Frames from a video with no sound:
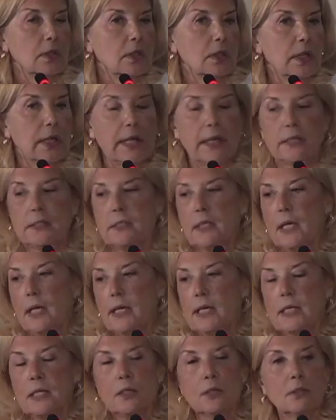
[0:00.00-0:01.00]
And
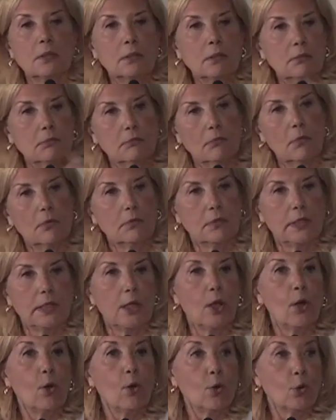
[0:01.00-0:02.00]
in
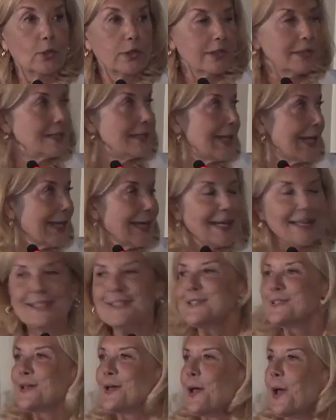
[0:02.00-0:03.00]
the olden
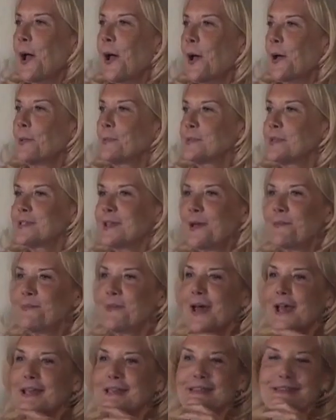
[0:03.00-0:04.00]
days. Um, some
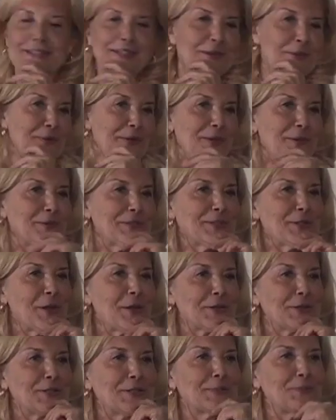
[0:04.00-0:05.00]
I, somebody was
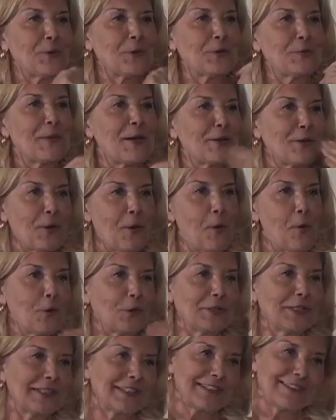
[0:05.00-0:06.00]
talking this morning about
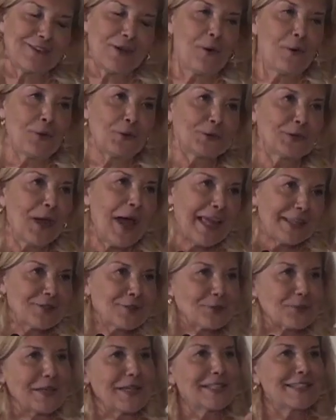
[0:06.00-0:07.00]
and old
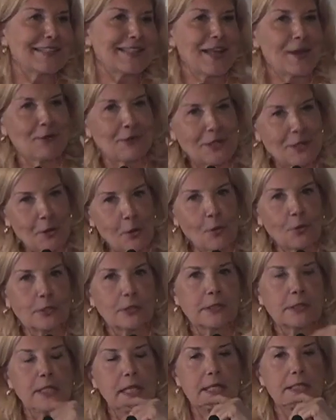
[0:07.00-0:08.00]
countries. Now in the
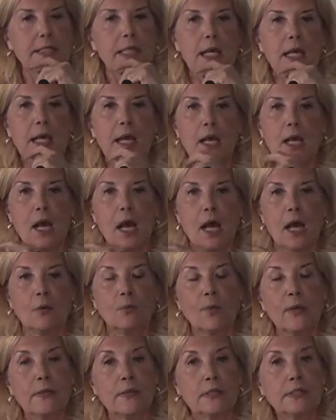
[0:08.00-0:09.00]
olden days, uh,
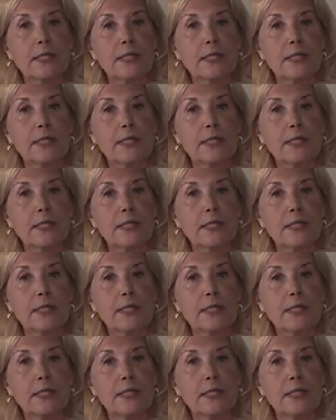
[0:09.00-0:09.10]
when the